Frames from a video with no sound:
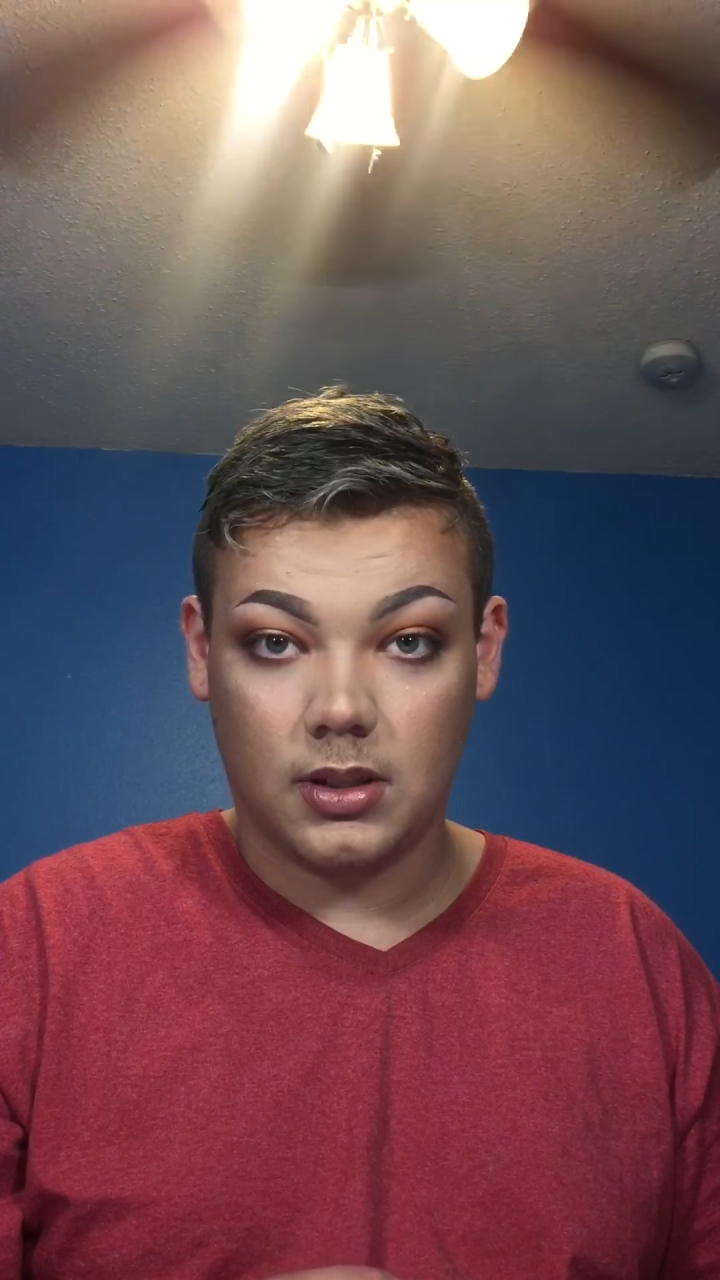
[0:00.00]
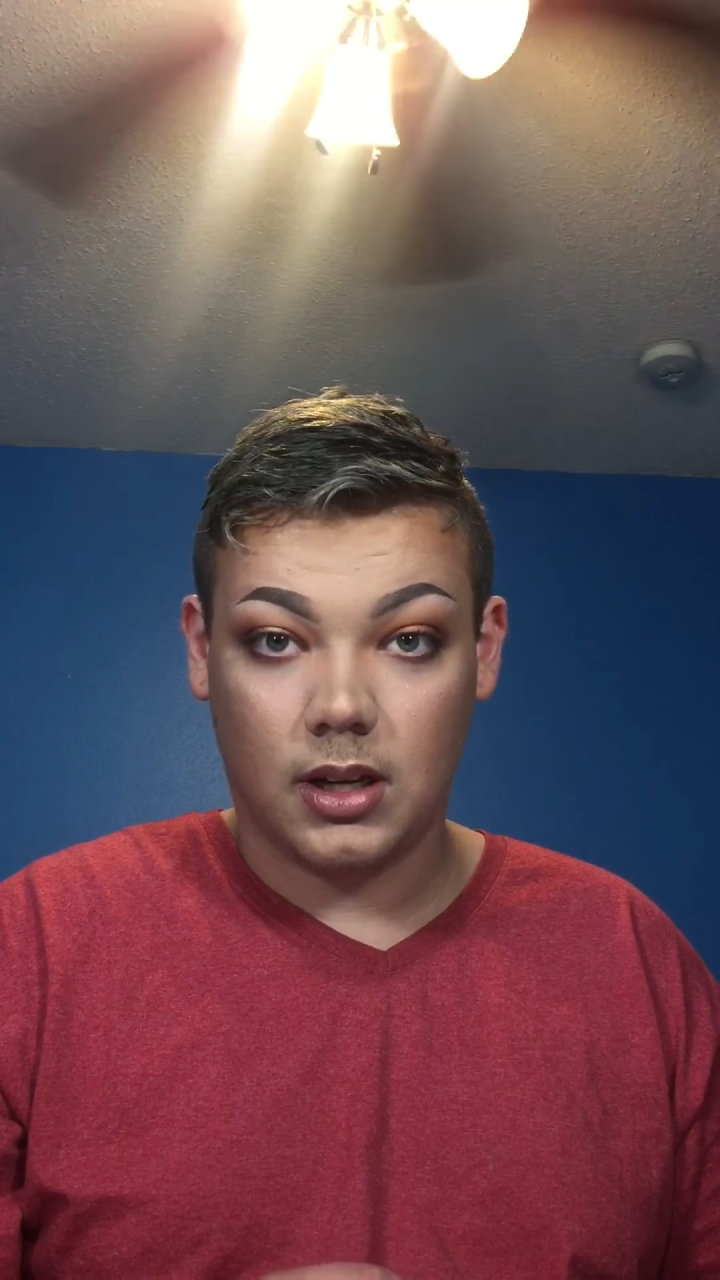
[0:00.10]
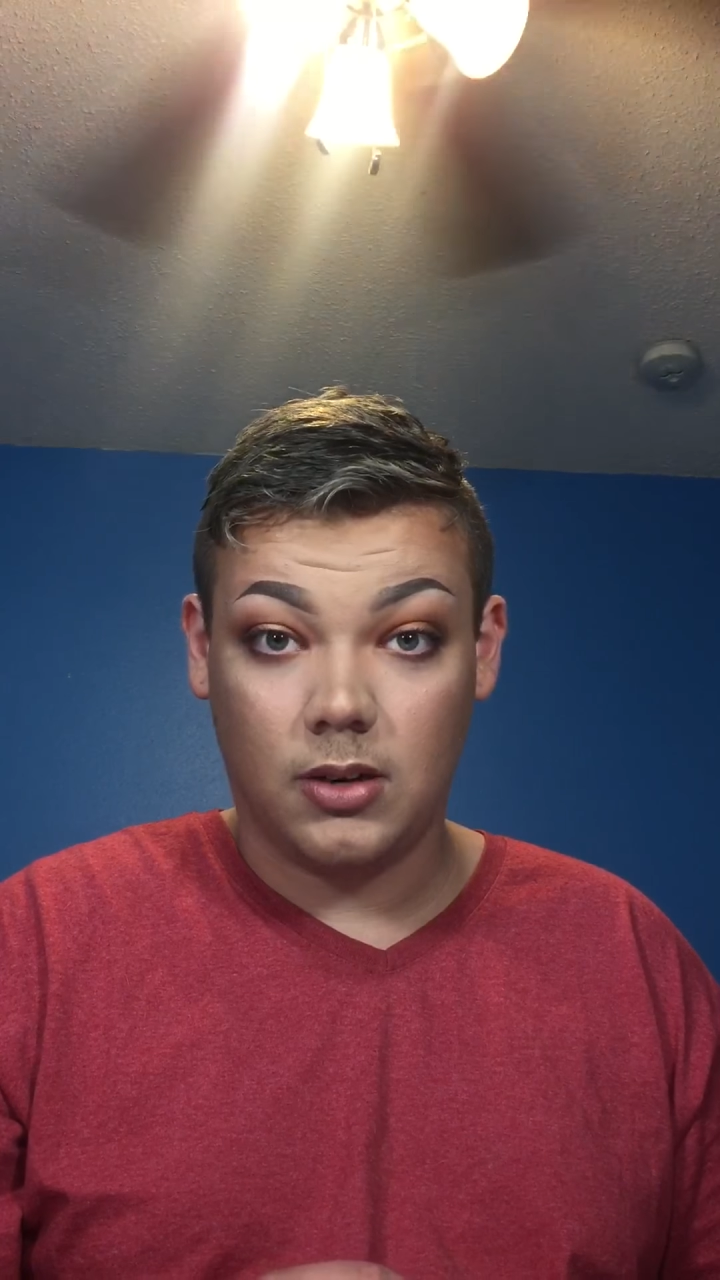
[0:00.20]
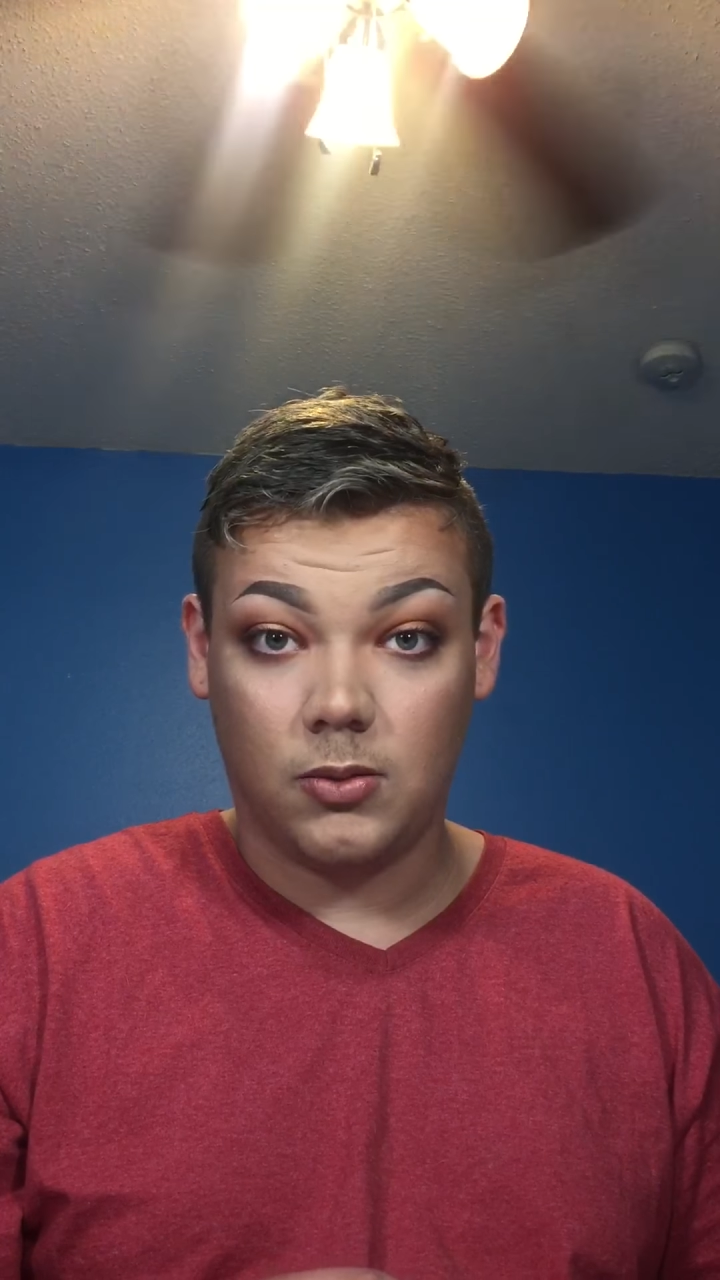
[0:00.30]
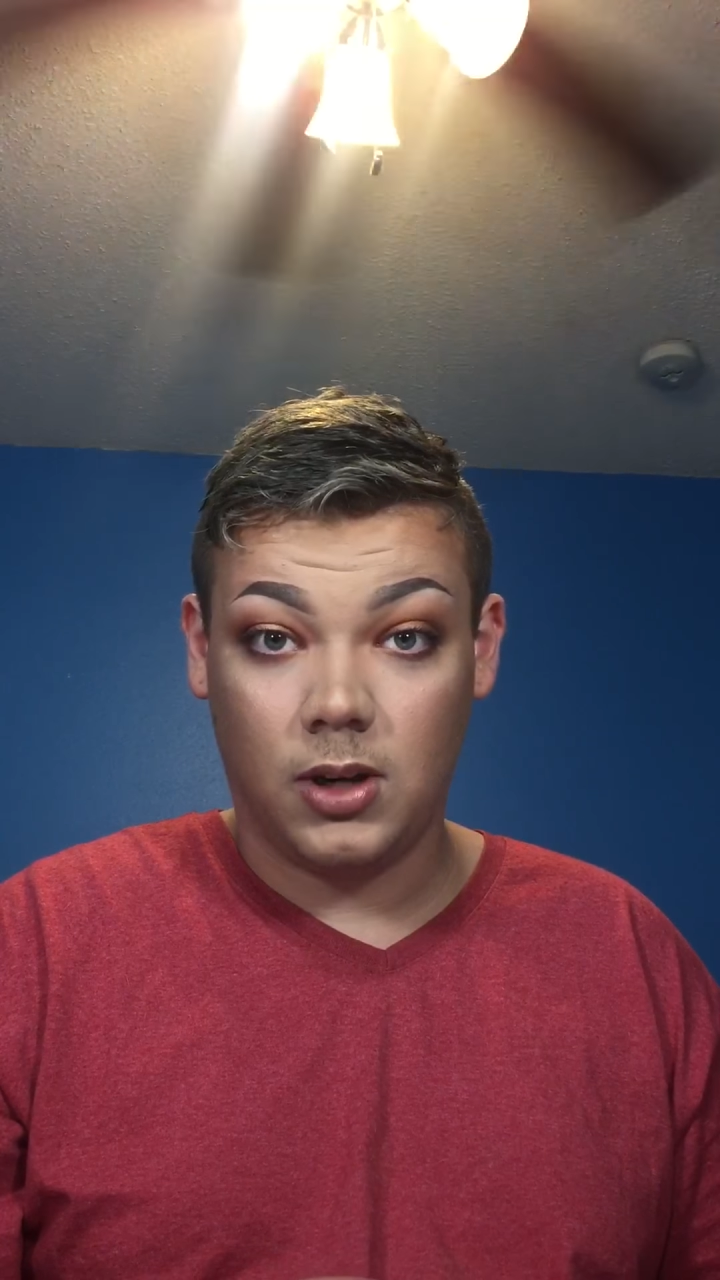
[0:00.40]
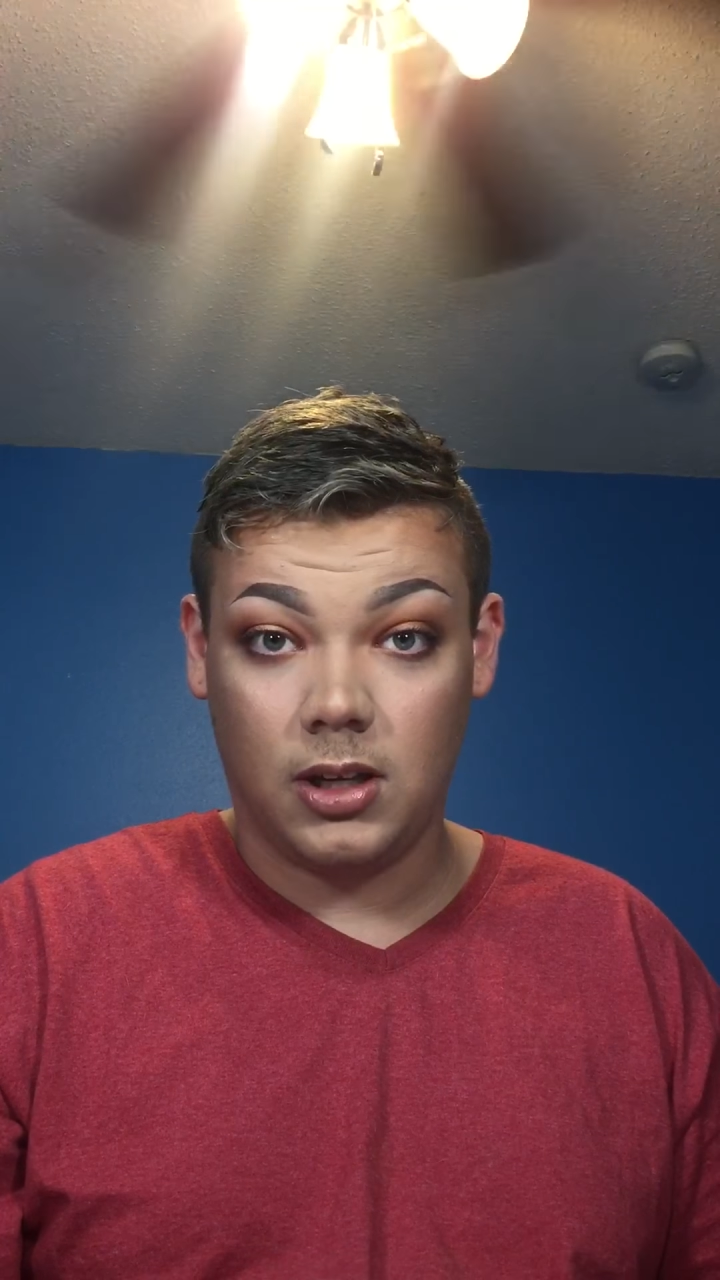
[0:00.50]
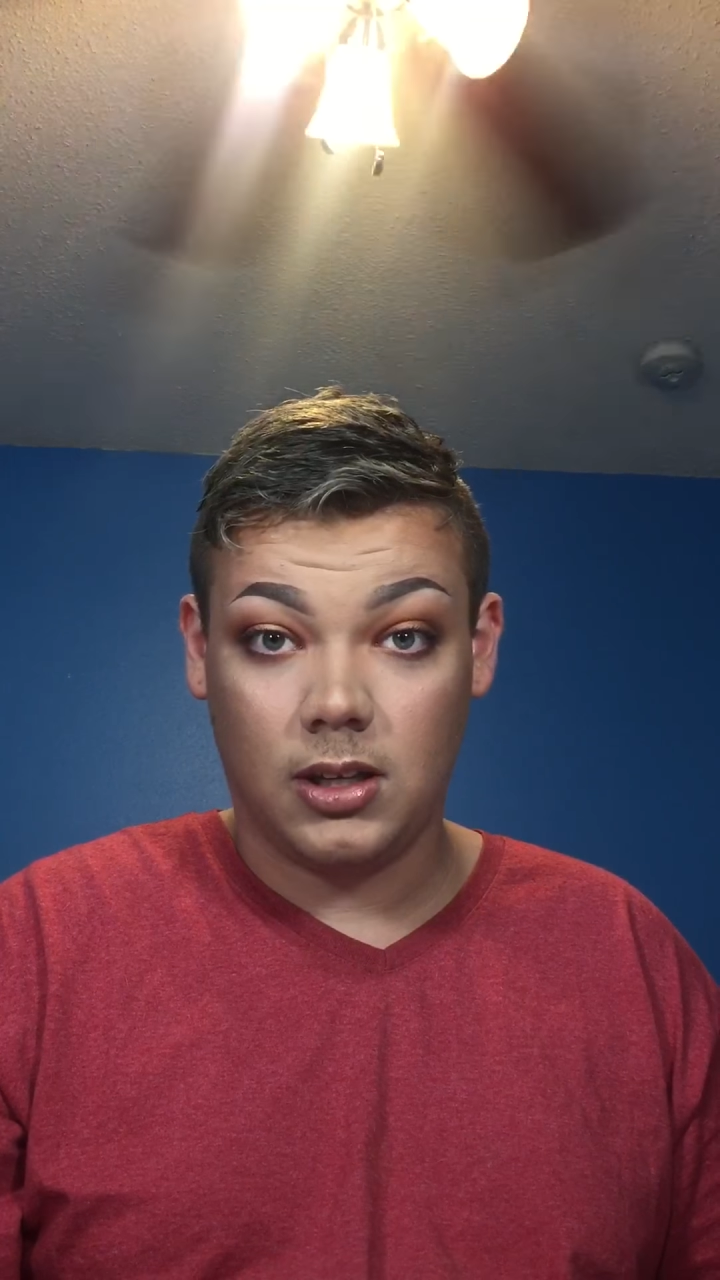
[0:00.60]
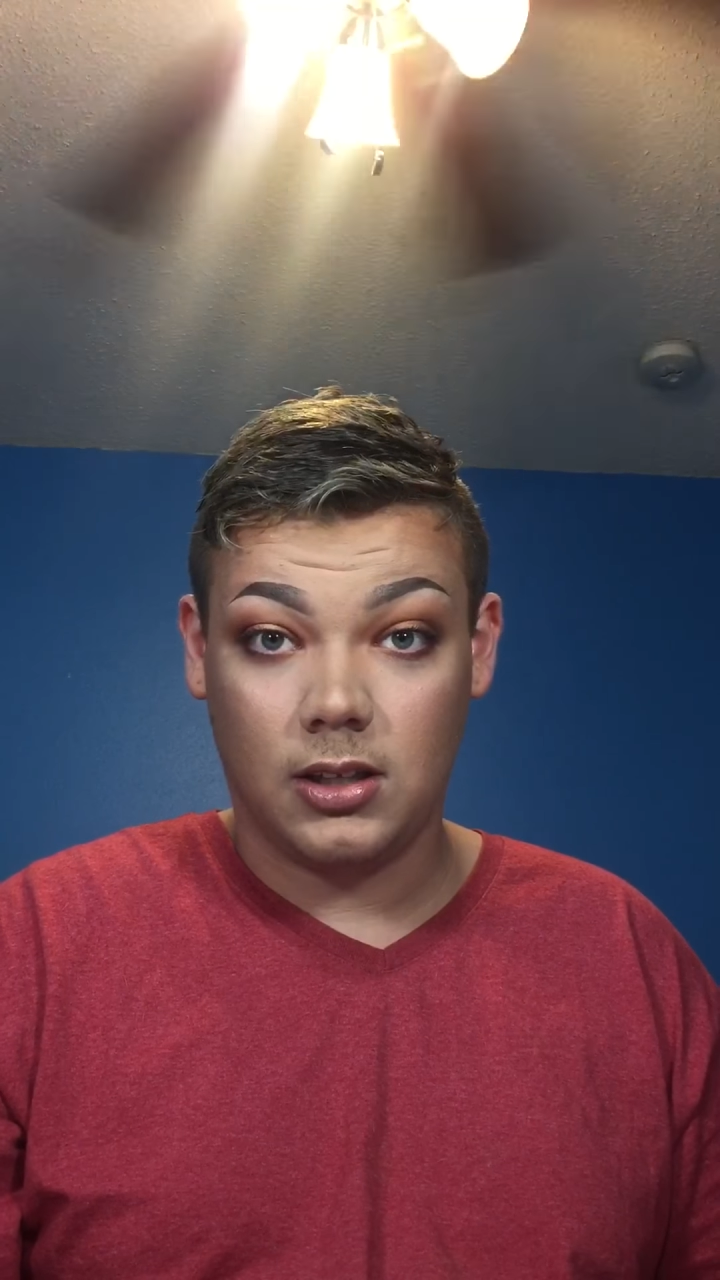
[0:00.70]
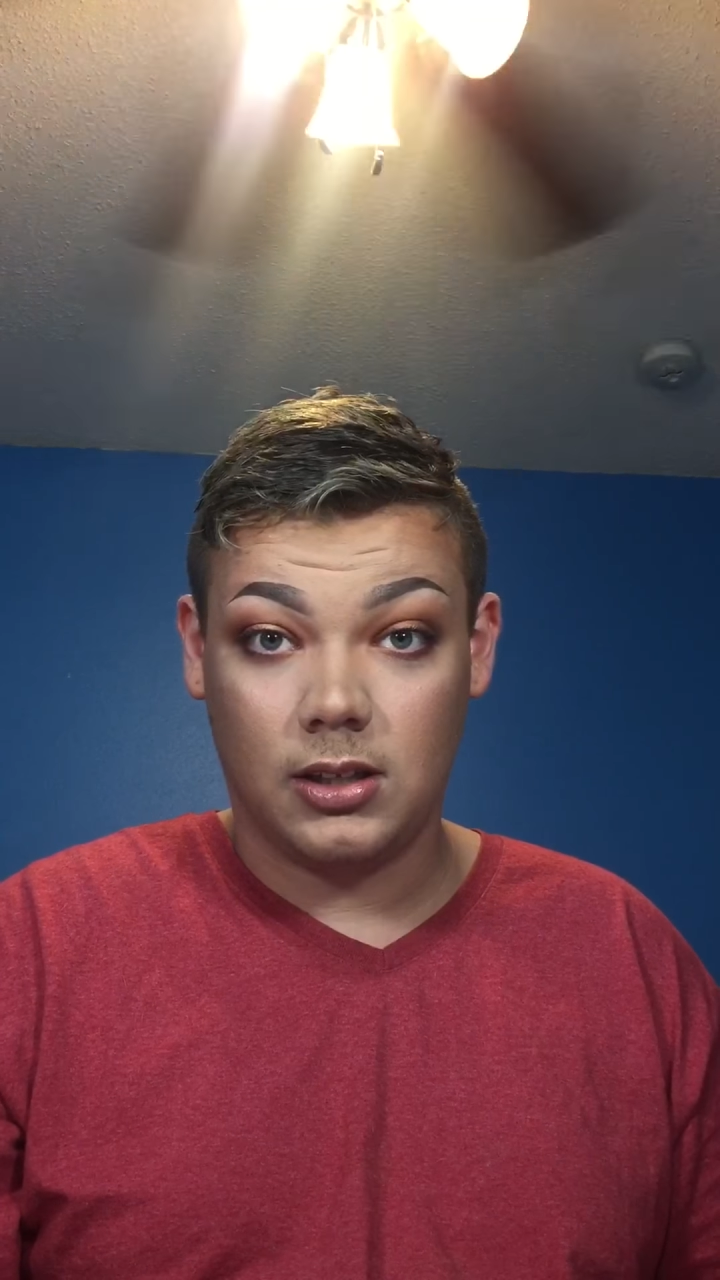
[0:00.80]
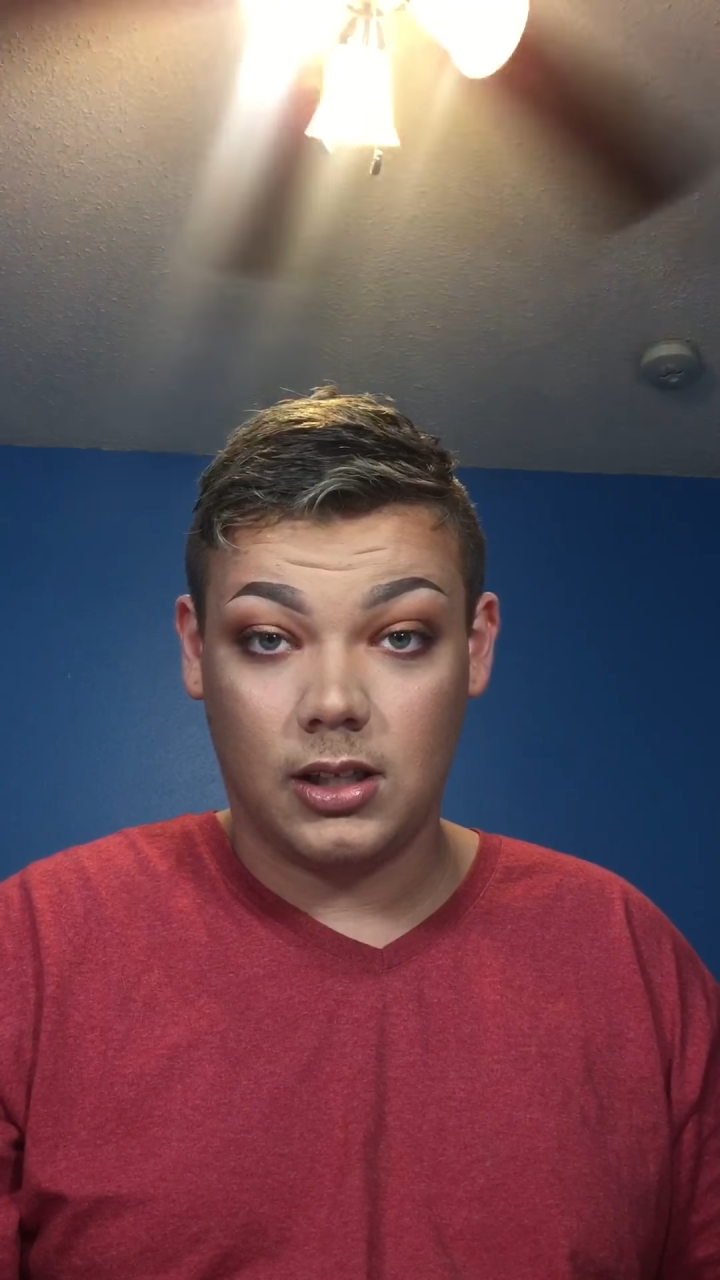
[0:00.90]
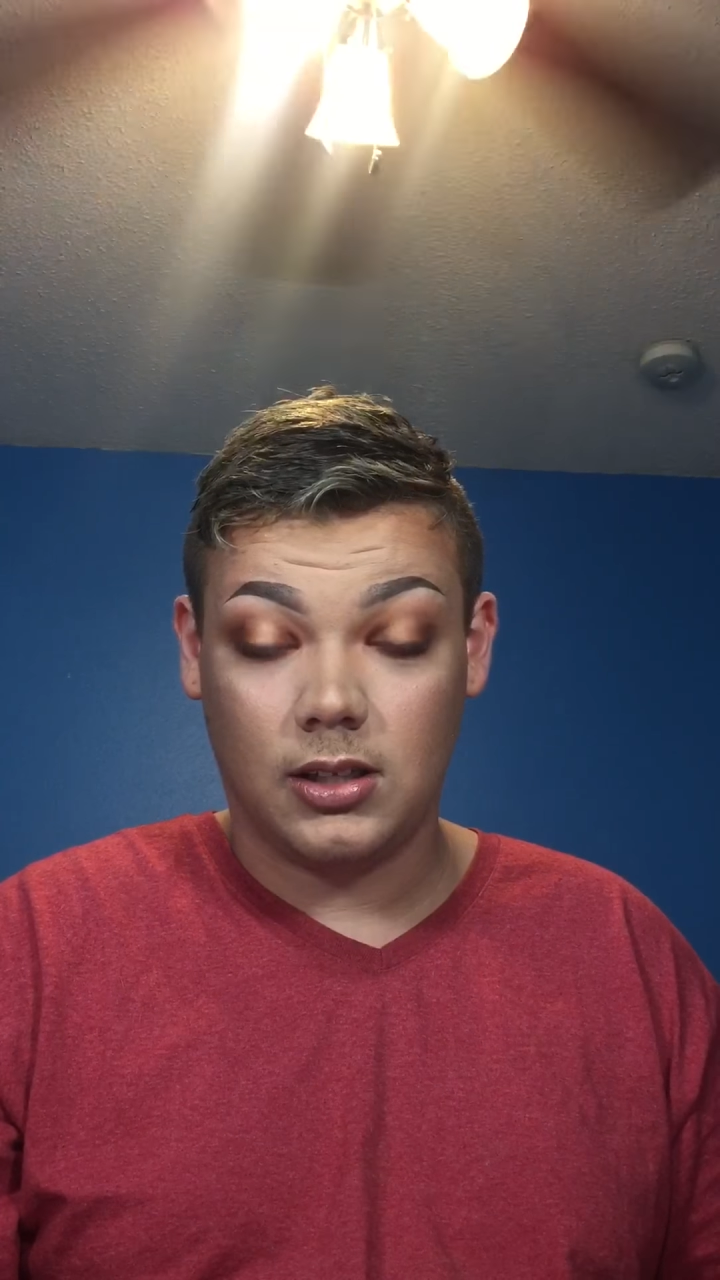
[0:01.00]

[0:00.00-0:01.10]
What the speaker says: I don't want kids.